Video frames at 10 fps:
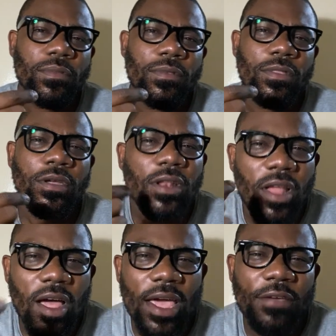the
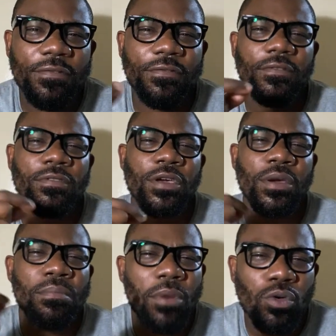life, the
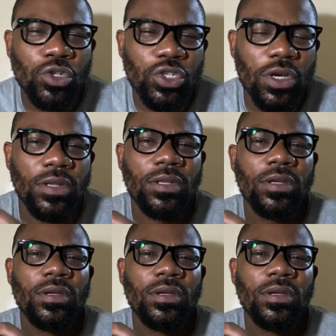emotion,